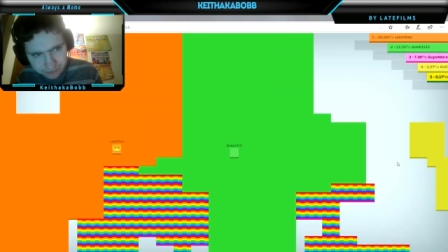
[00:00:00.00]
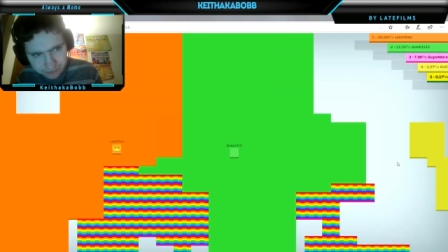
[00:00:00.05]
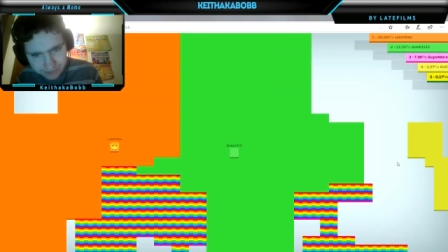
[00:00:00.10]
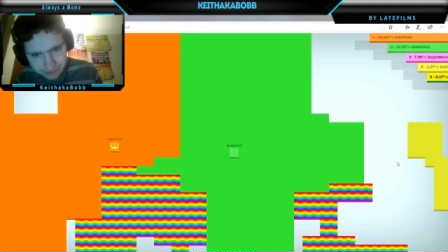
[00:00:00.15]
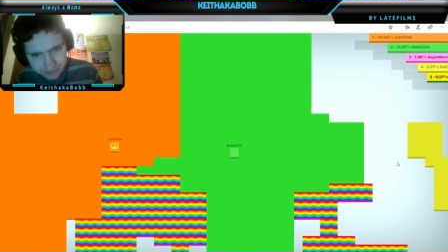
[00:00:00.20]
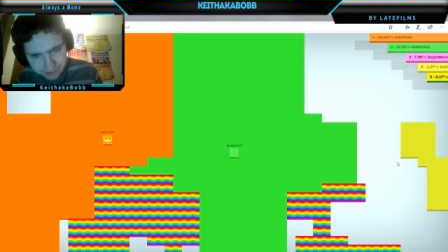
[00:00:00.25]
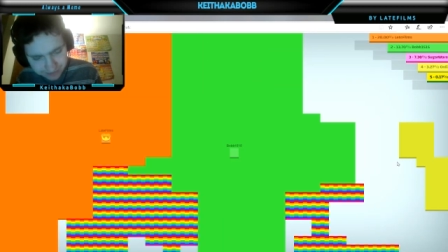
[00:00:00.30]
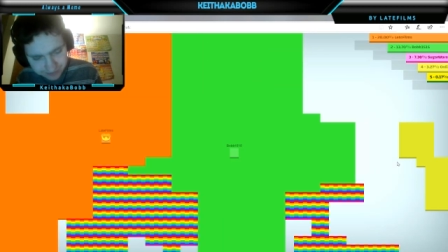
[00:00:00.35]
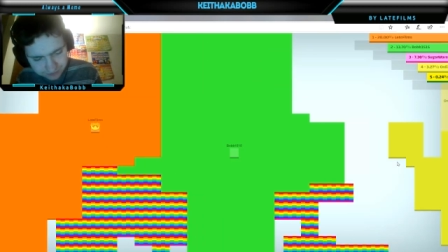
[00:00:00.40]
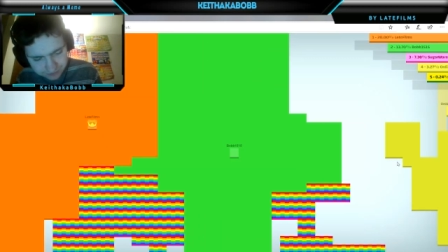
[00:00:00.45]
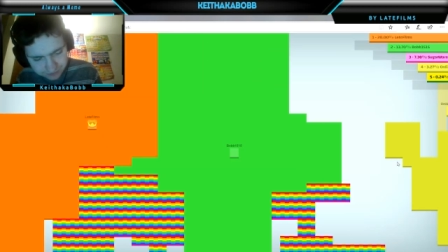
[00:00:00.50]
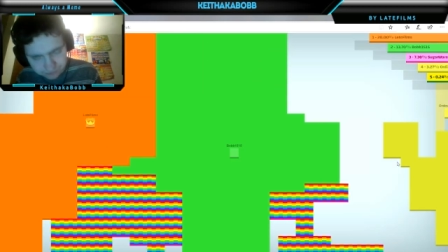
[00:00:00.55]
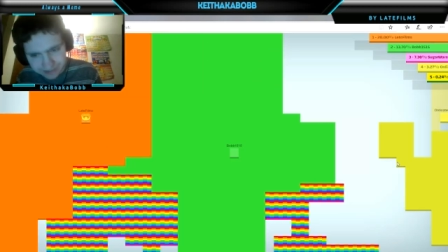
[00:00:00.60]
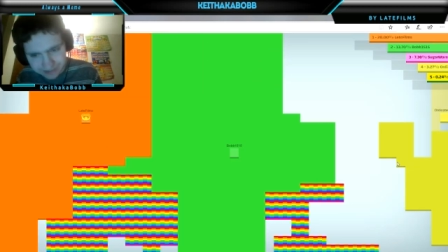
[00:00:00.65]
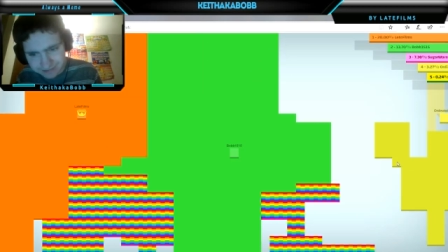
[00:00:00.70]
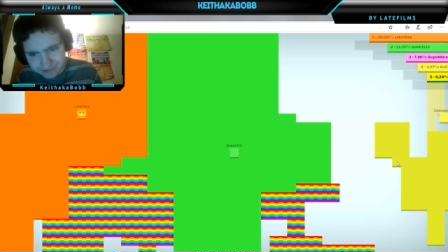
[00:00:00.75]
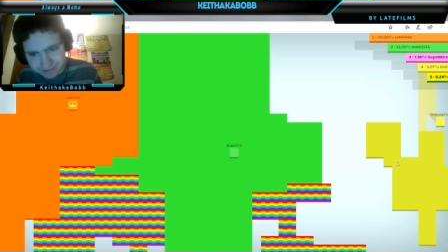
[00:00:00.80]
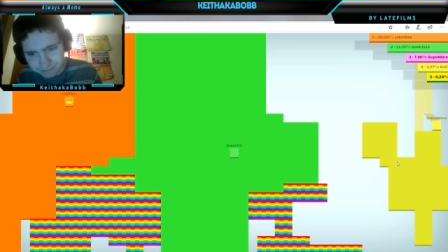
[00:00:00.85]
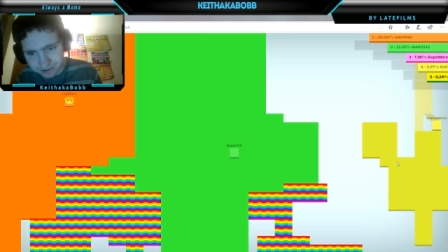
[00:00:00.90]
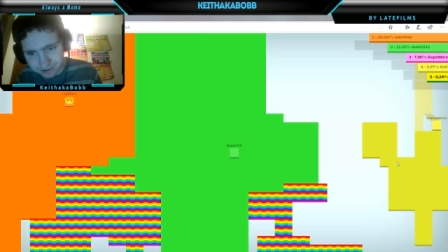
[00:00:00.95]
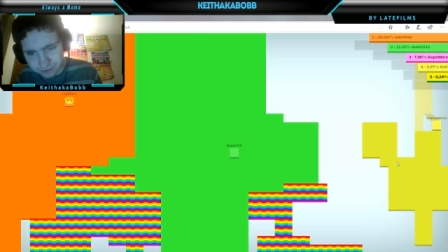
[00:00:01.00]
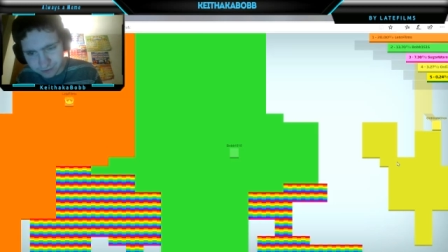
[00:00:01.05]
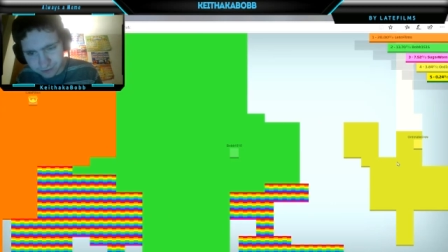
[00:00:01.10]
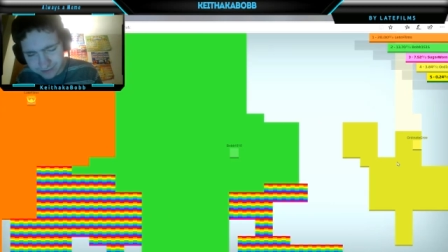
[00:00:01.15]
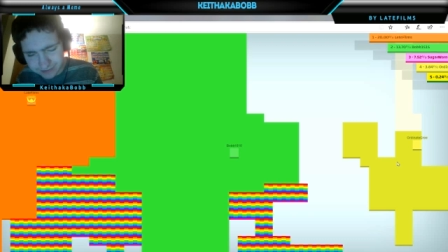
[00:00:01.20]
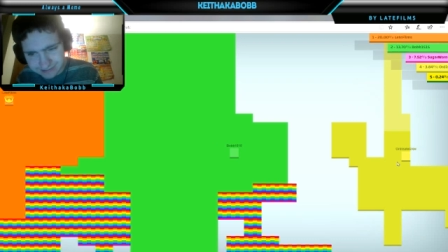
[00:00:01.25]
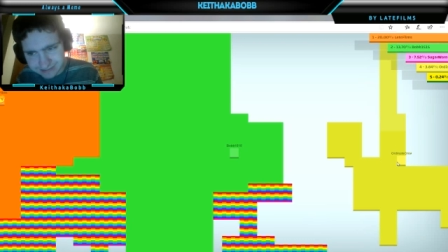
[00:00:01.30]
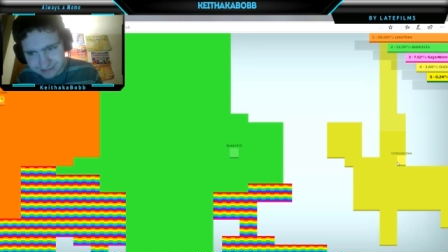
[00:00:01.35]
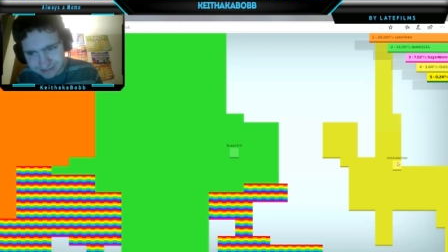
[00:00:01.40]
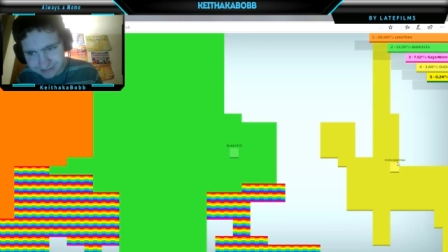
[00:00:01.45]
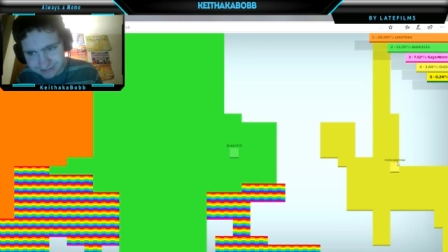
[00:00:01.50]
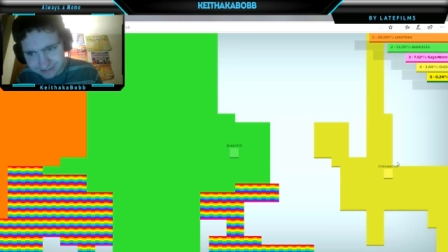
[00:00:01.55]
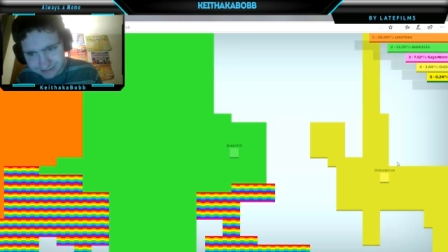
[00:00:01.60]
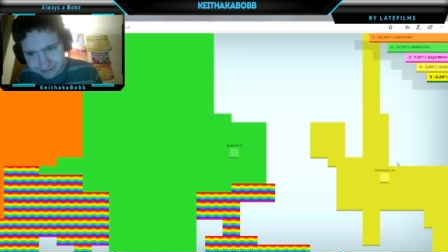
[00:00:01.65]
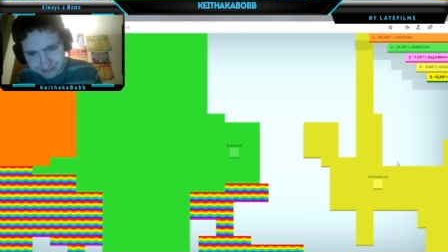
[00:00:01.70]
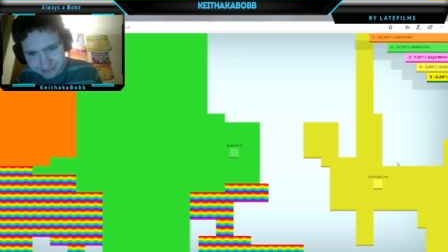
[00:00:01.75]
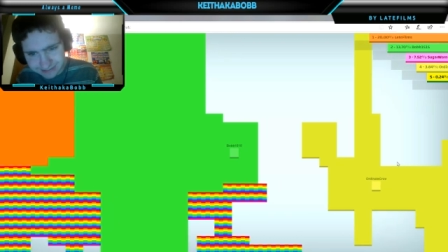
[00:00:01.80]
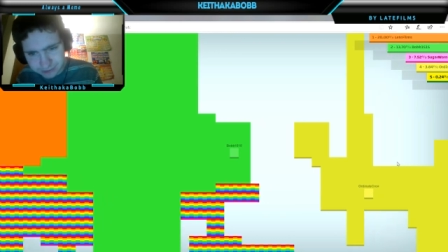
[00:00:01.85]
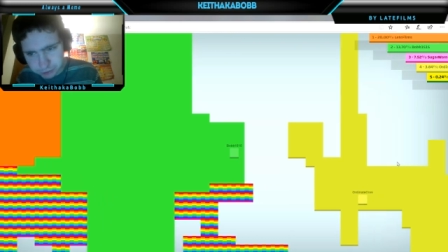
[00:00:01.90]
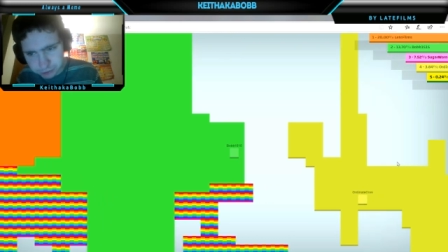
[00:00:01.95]
Wait, where's the rainbow? It's just I just
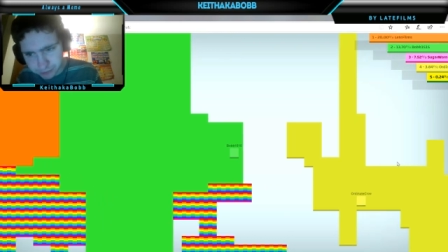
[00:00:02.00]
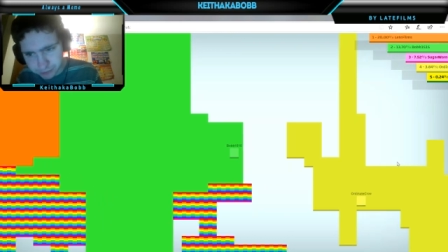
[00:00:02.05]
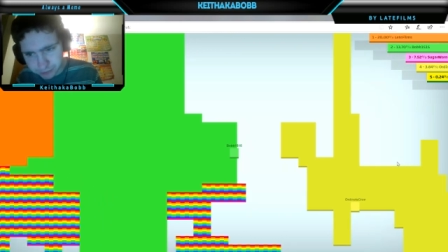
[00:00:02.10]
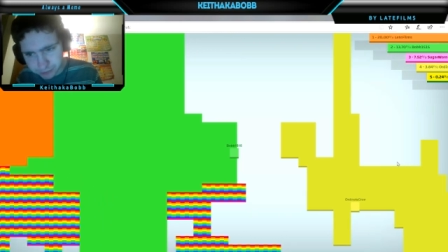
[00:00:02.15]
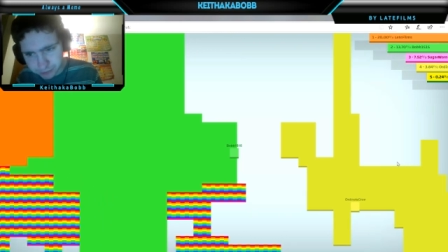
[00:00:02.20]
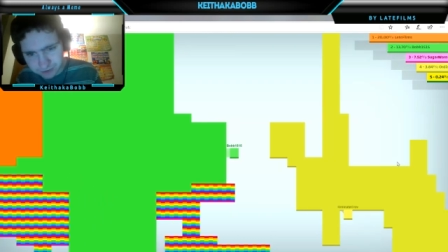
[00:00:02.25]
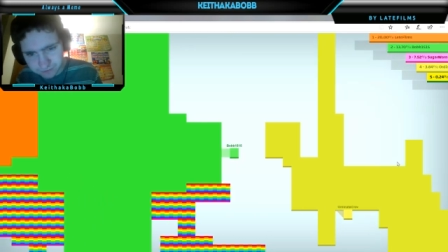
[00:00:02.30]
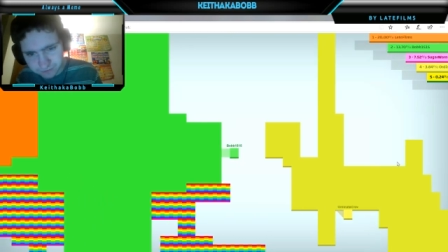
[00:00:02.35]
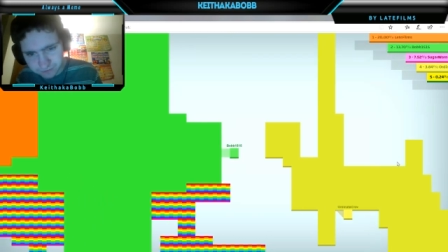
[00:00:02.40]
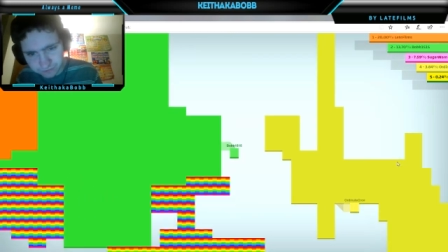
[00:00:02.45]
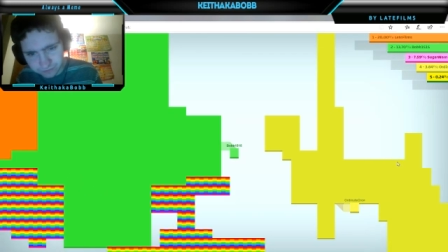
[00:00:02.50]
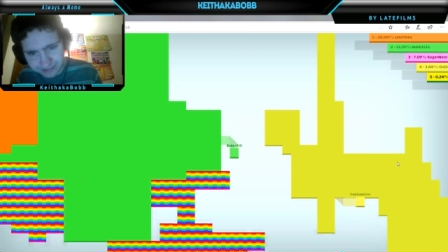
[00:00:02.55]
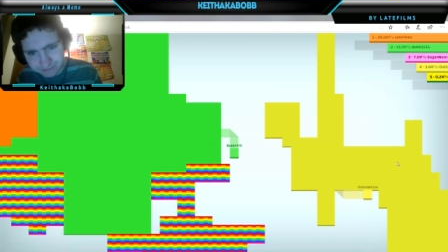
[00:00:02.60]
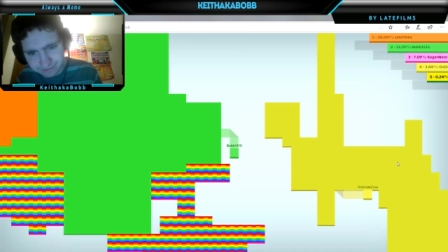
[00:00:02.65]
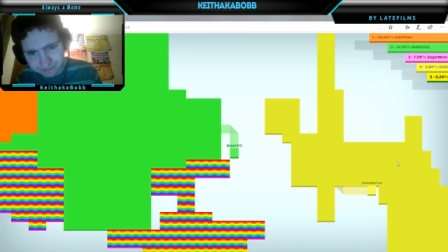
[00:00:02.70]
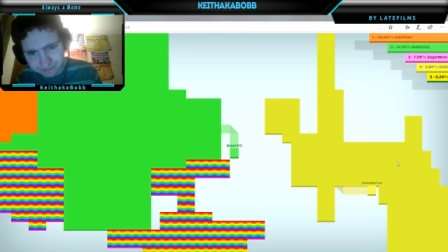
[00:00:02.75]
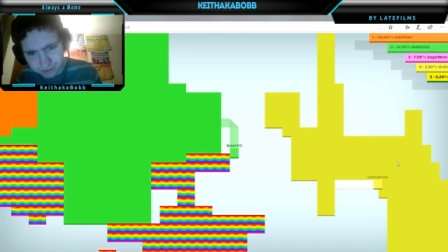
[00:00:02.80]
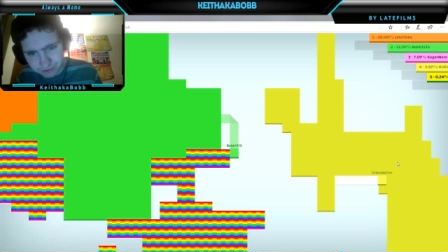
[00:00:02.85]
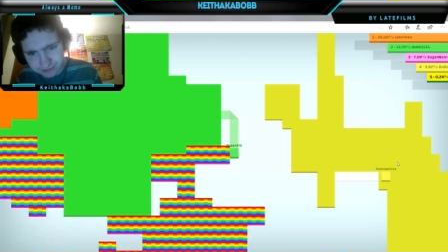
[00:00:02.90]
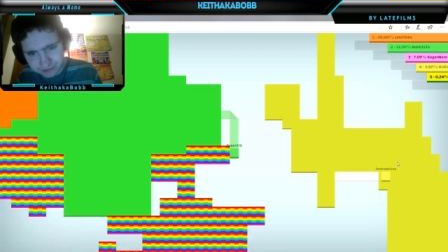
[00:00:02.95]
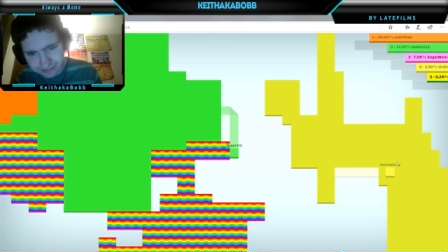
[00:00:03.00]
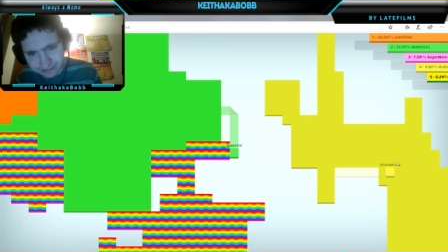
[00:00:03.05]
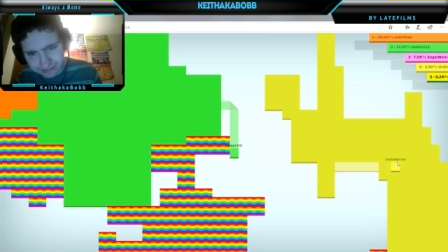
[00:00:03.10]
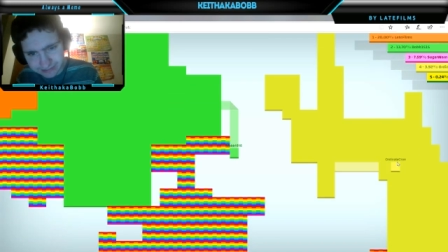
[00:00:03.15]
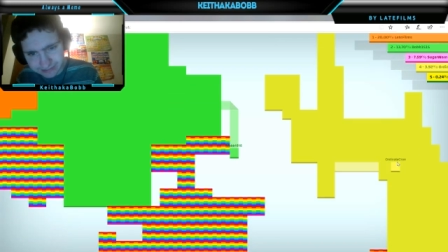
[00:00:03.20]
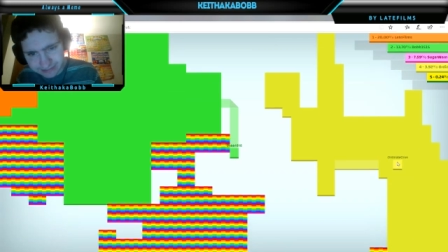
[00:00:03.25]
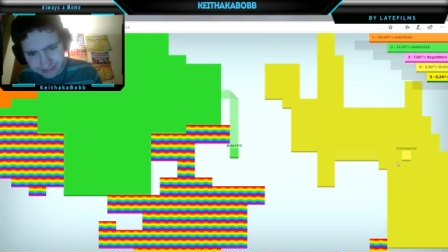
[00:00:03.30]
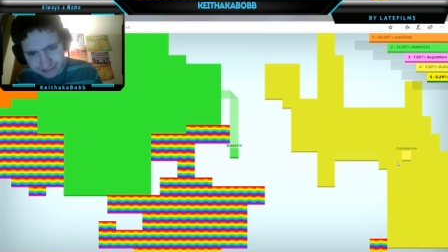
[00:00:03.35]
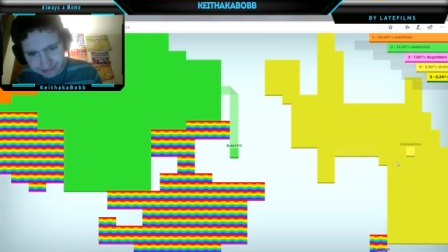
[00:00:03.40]
see the trail of rainbow and like